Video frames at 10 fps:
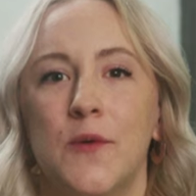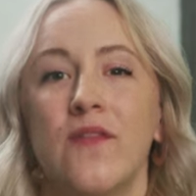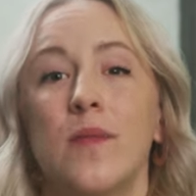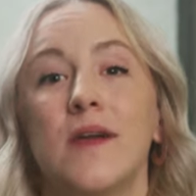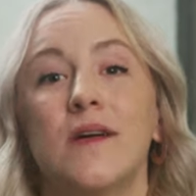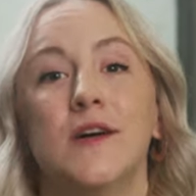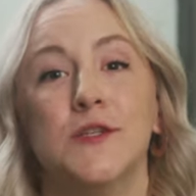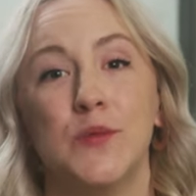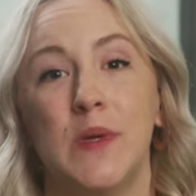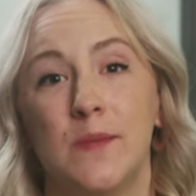We've about
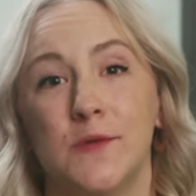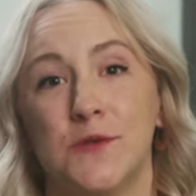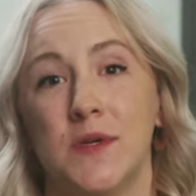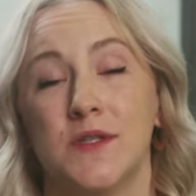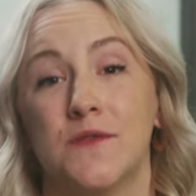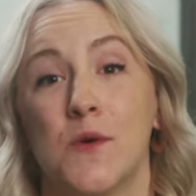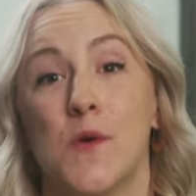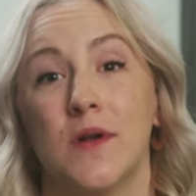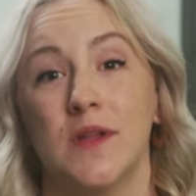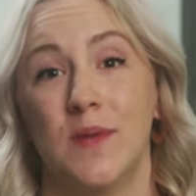100 people join us for
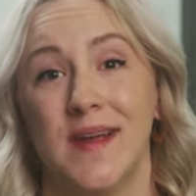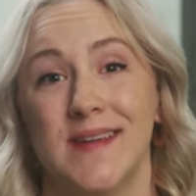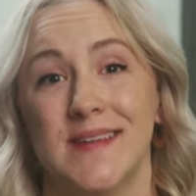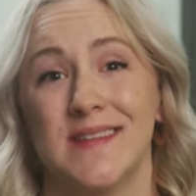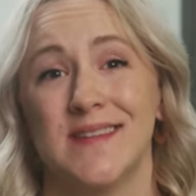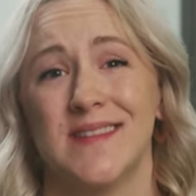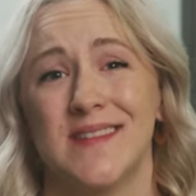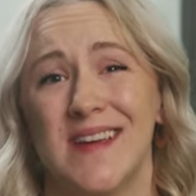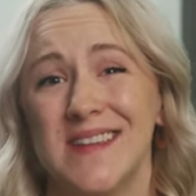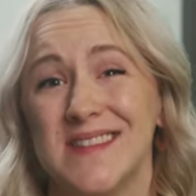quarterly planning.
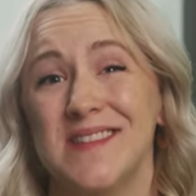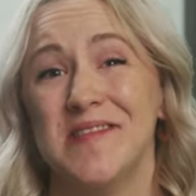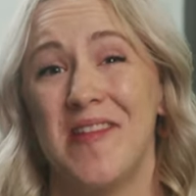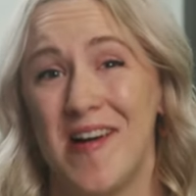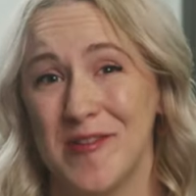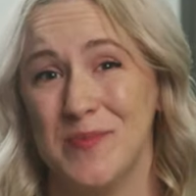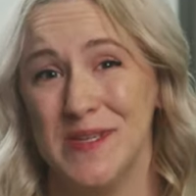That's a lot of